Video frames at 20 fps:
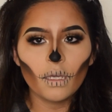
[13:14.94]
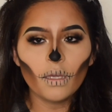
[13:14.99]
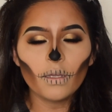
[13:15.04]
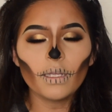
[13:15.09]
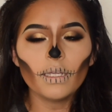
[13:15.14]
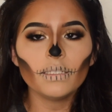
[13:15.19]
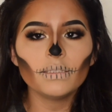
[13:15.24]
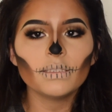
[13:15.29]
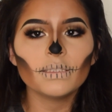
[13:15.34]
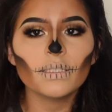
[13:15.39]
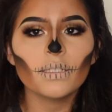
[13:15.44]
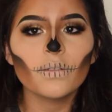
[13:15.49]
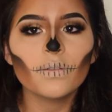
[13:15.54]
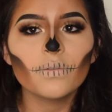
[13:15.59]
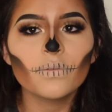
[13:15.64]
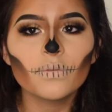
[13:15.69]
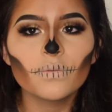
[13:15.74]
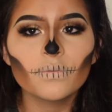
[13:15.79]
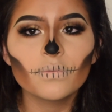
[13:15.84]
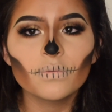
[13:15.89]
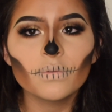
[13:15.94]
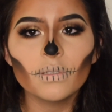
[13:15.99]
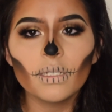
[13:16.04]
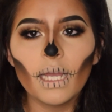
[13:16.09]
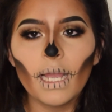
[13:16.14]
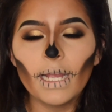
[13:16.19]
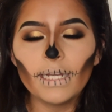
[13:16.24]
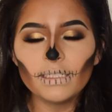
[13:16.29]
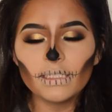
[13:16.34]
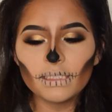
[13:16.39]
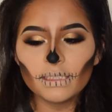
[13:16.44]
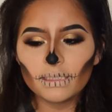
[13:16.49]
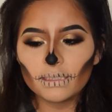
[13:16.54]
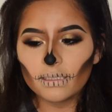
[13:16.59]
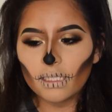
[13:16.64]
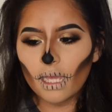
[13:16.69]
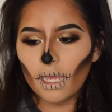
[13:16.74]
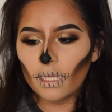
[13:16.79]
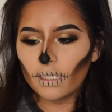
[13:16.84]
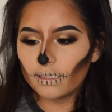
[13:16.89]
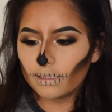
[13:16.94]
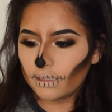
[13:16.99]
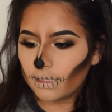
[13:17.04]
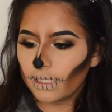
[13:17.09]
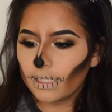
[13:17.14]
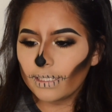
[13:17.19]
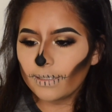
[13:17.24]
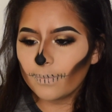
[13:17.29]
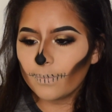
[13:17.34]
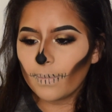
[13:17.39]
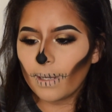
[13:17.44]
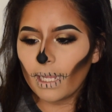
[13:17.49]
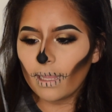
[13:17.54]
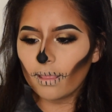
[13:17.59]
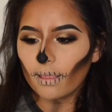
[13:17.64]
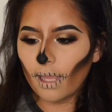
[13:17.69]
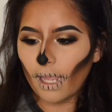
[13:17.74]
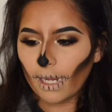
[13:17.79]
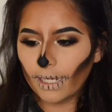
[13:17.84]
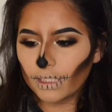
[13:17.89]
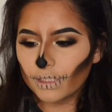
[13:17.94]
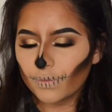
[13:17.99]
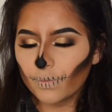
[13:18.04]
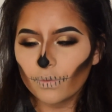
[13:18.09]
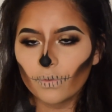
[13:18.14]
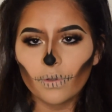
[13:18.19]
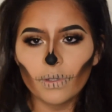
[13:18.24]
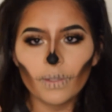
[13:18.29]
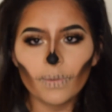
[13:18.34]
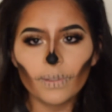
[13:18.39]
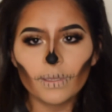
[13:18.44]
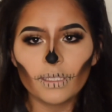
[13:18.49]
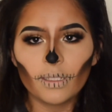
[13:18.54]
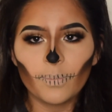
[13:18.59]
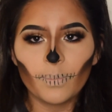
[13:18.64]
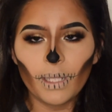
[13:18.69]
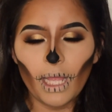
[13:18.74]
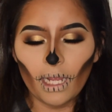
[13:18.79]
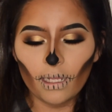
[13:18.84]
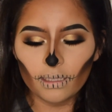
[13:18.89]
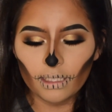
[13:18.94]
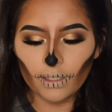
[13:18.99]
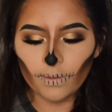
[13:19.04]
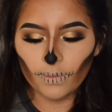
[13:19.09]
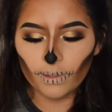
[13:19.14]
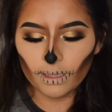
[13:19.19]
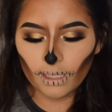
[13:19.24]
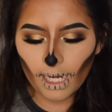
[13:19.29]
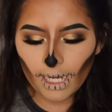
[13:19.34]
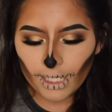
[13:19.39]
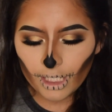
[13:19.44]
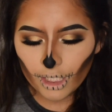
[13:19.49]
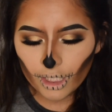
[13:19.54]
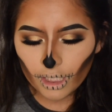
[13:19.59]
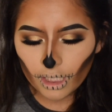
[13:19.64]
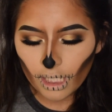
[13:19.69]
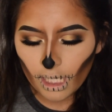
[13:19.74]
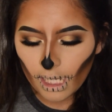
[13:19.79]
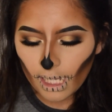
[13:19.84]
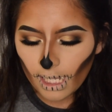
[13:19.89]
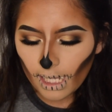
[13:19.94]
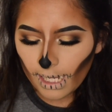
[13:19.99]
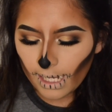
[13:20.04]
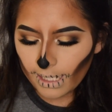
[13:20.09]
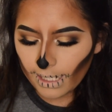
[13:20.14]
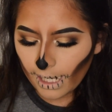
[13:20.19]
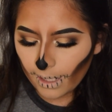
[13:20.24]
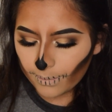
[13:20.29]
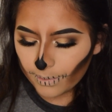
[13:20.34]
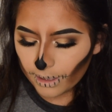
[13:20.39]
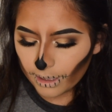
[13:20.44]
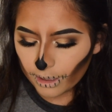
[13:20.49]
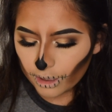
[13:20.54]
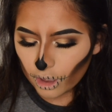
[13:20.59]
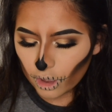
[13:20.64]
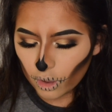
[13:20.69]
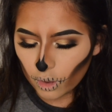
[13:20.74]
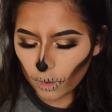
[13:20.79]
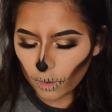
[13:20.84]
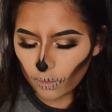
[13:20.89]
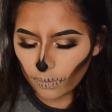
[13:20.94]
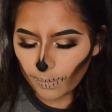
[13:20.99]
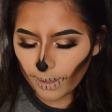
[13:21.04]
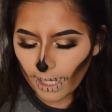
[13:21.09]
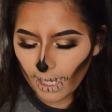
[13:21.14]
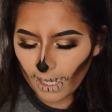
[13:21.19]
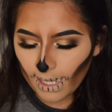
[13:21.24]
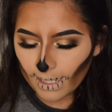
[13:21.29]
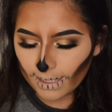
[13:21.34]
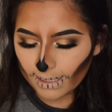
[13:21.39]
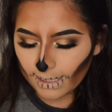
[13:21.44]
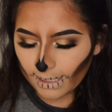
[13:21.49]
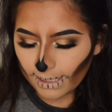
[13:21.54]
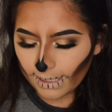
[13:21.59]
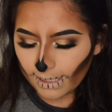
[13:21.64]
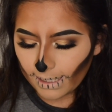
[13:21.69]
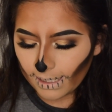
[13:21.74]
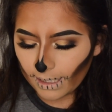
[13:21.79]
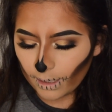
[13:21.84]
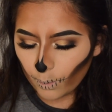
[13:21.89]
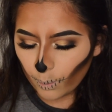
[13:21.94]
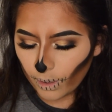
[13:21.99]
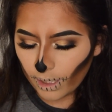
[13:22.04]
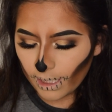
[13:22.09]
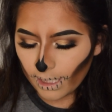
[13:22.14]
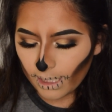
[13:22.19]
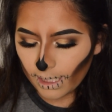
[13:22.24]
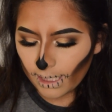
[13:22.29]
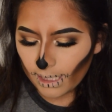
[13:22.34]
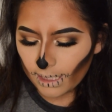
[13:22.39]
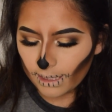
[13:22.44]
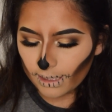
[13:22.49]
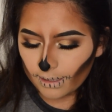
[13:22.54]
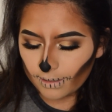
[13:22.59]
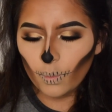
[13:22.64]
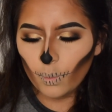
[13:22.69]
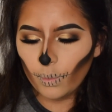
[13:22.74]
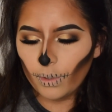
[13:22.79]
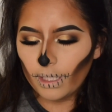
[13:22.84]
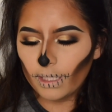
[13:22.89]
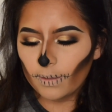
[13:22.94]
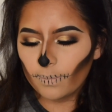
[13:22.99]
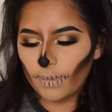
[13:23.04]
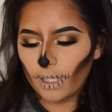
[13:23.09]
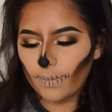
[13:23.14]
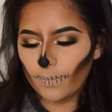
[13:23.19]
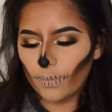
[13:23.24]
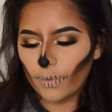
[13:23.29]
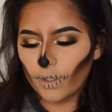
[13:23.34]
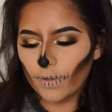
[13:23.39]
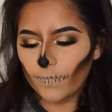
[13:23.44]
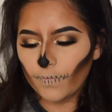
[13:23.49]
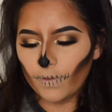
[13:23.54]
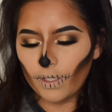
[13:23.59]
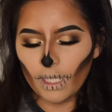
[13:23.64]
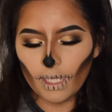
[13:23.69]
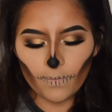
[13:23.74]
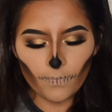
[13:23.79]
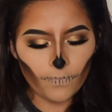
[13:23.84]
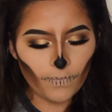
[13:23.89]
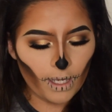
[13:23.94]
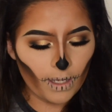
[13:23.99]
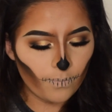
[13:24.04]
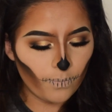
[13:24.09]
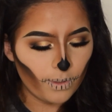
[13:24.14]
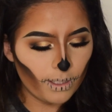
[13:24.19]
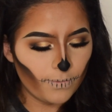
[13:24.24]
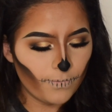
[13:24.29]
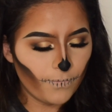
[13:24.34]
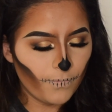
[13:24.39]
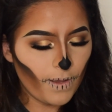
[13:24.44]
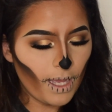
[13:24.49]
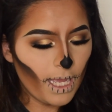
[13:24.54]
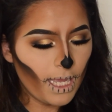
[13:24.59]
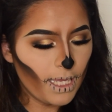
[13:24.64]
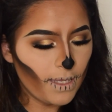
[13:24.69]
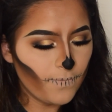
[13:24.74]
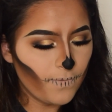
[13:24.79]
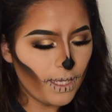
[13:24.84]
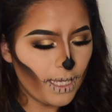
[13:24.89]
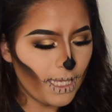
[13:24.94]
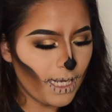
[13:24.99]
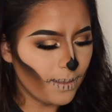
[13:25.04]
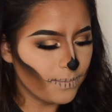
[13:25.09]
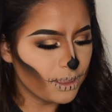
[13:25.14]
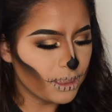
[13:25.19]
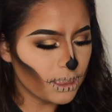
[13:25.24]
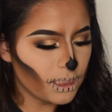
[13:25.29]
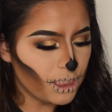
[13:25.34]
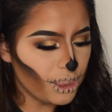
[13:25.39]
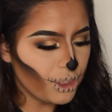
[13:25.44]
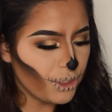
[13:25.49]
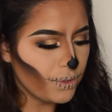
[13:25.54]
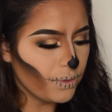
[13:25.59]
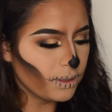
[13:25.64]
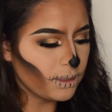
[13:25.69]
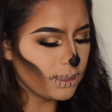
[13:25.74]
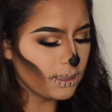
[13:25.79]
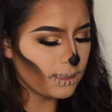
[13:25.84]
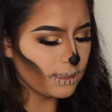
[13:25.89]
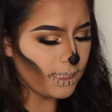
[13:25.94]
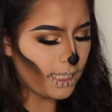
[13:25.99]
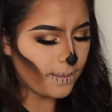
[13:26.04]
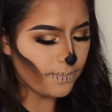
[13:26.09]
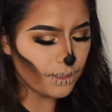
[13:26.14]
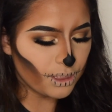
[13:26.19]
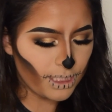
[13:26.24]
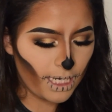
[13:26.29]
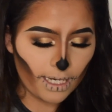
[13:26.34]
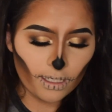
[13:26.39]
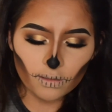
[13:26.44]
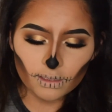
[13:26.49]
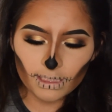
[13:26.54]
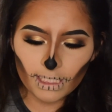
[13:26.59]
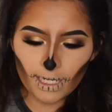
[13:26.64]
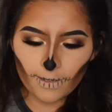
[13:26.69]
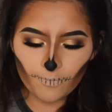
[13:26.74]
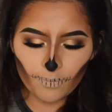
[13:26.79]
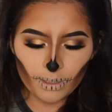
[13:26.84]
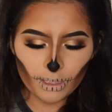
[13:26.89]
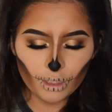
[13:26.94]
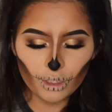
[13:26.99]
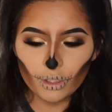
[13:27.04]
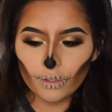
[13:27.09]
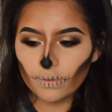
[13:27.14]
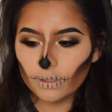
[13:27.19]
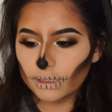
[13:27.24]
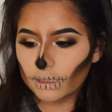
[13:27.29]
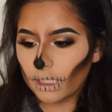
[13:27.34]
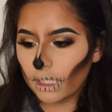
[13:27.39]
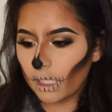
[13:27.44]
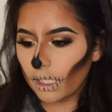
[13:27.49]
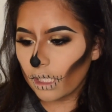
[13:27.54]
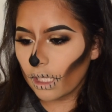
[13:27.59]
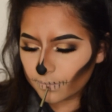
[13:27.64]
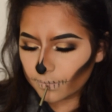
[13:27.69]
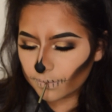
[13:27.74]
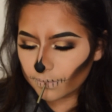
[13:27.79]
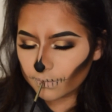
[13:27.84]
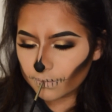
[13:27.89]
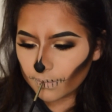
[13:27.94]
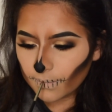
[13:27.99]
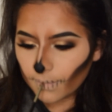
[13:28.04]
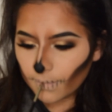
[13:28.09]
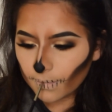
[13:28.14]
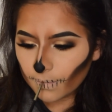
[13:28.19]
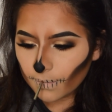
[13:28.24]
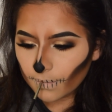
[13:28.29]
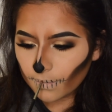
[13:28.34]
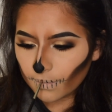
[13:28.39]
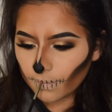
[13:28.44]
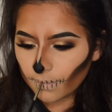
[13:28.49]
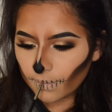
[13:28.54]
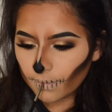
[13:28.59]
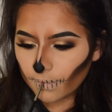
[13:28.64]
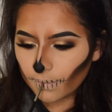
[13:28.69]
Okay, so I just did my lines real quick with the black liquid liner, and I'm gonna go back in with my Morphe M515, and I'm just gonna use the same shadows that I've been using just to